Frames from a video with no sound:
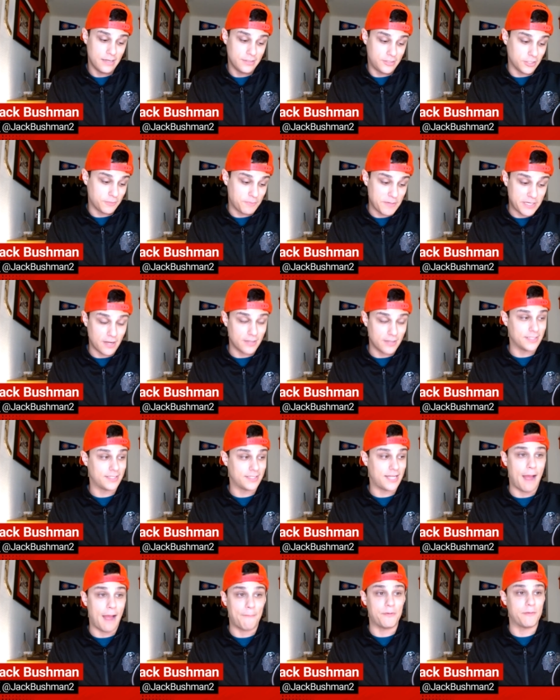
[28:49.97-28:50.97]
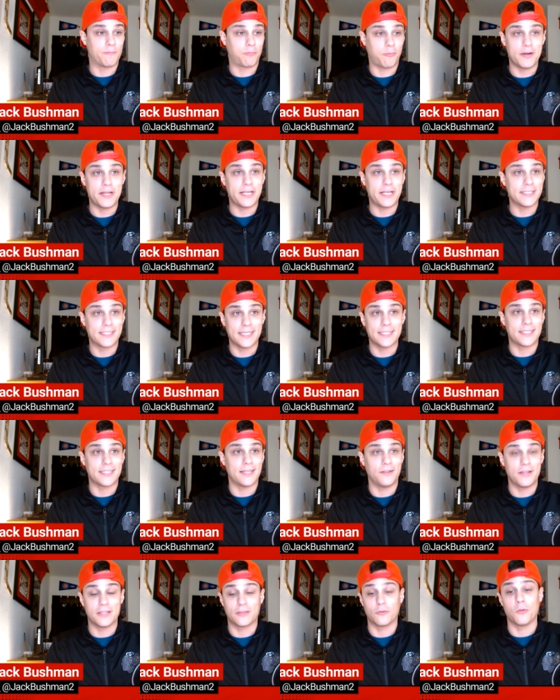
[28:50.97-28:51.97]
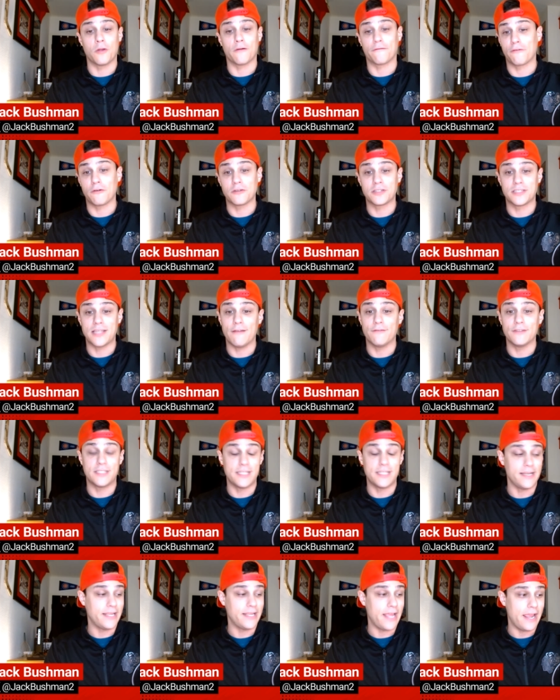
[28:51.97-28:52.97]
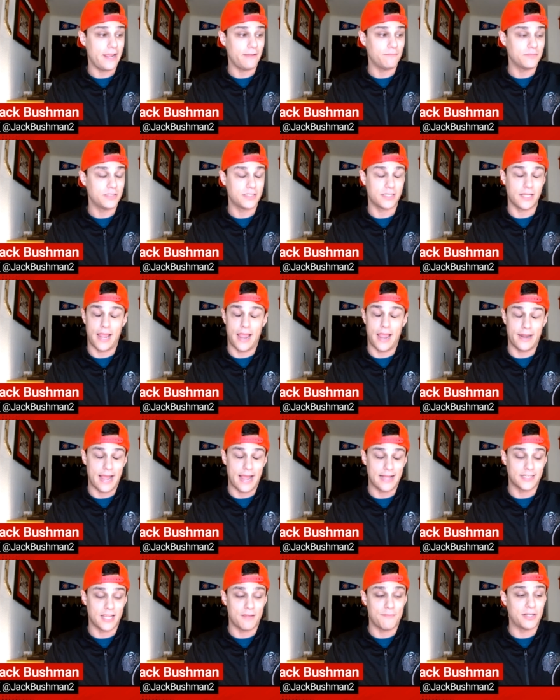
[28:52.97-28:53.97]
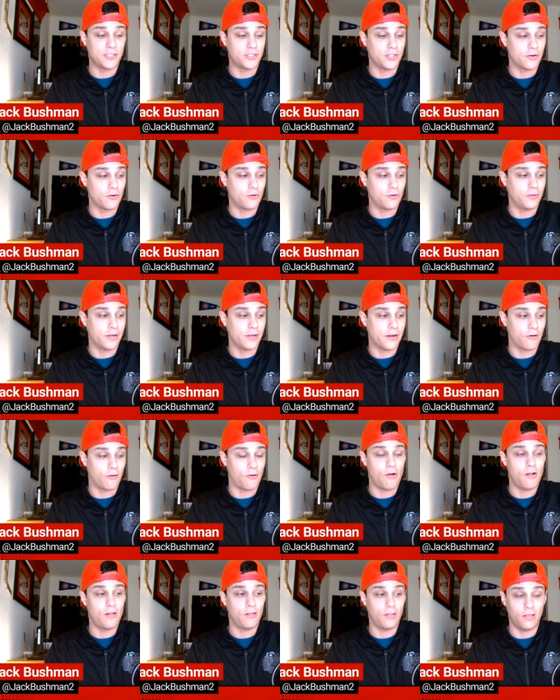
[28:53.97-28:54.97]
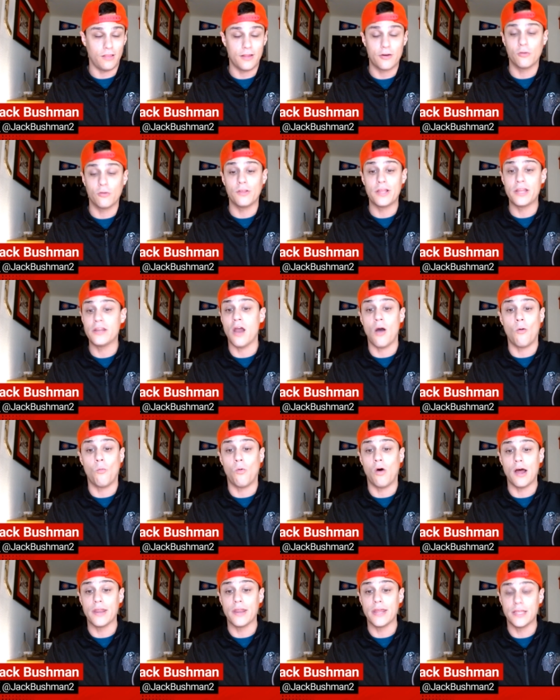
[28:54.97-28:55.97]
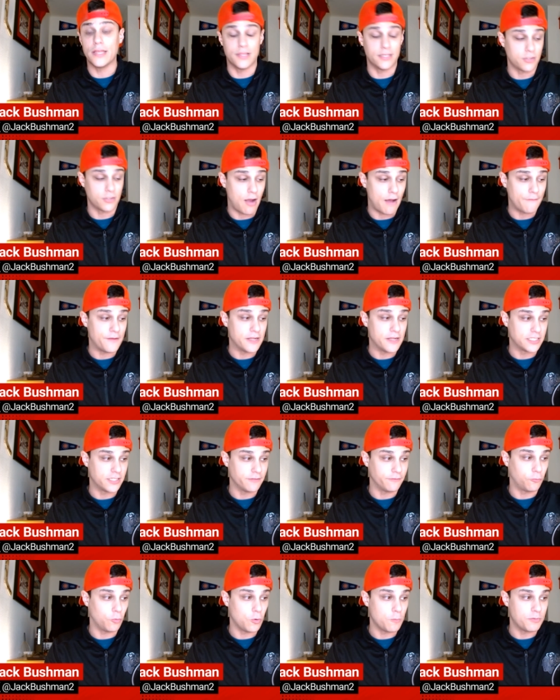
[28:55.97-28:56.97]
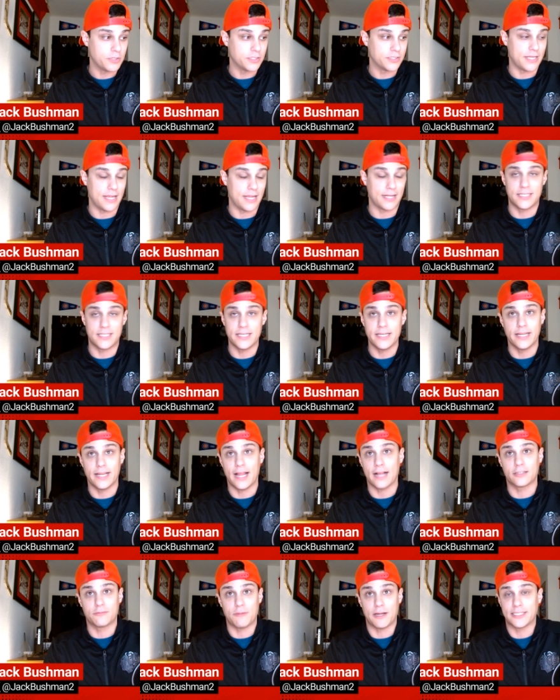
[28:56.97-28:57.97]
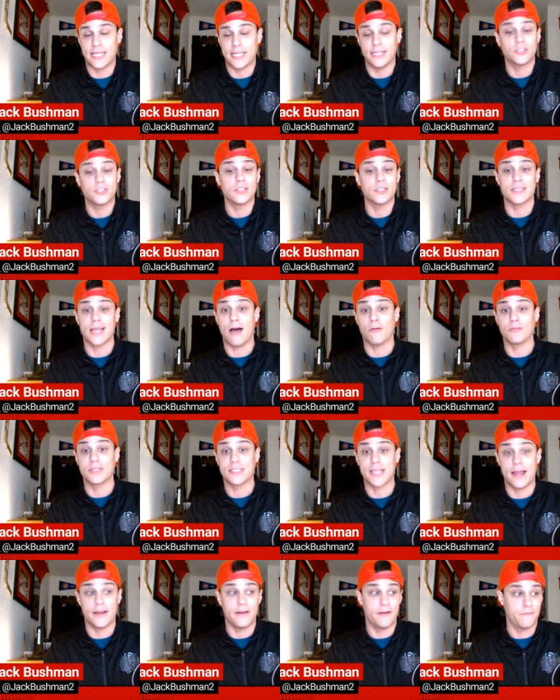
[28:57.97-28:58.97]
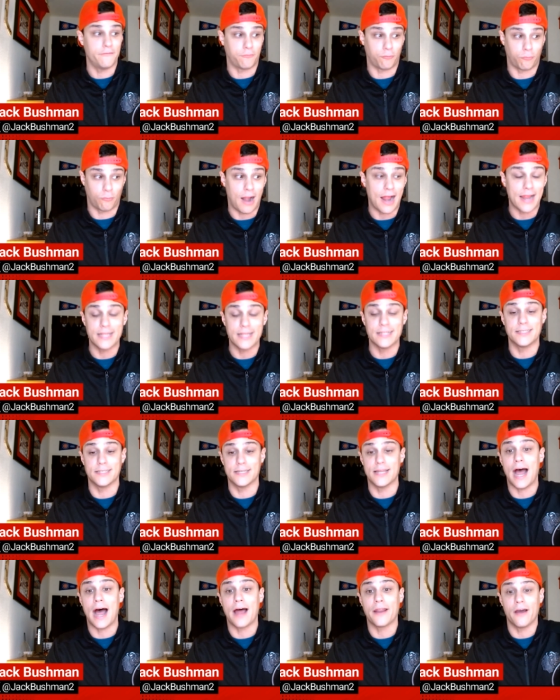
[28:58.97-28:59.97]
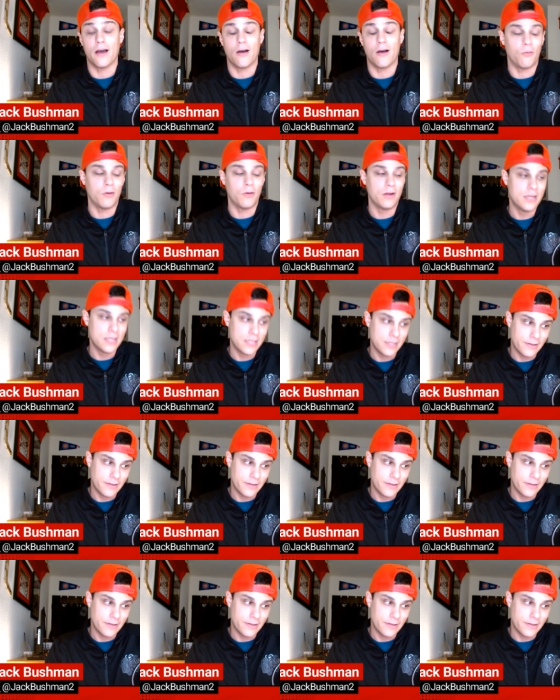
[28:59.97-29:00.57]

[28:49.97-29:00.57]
just because it's happened pretty consistently through their first 17 games. And as I mentioned earlier, literally no one in this offensive group is exceeding expectations outside of Ryan Donato.